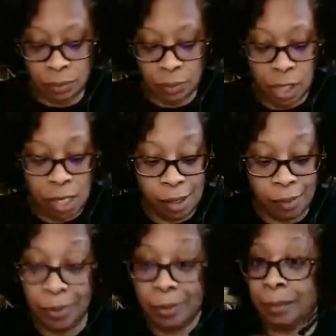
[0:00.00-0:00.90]
Okay,
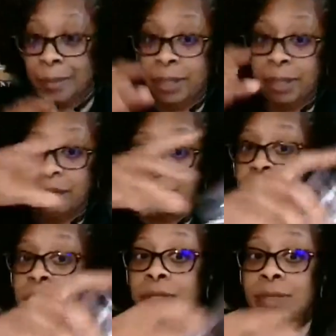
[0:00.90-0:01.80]
we might be on
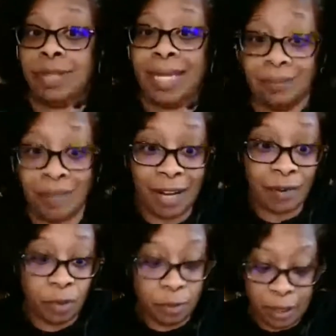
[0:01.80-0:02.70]
for like 5
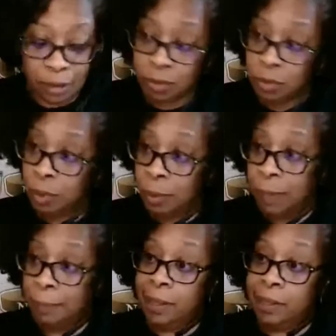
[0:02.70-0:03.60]
more minutes. We
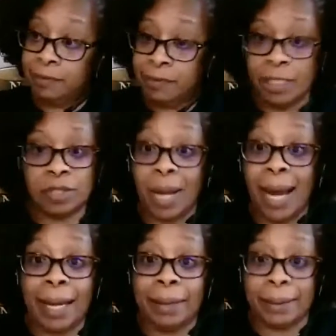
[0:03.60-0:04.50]
might be on for another two.
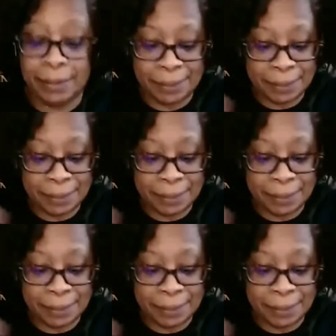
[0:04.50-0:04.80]
I don't know.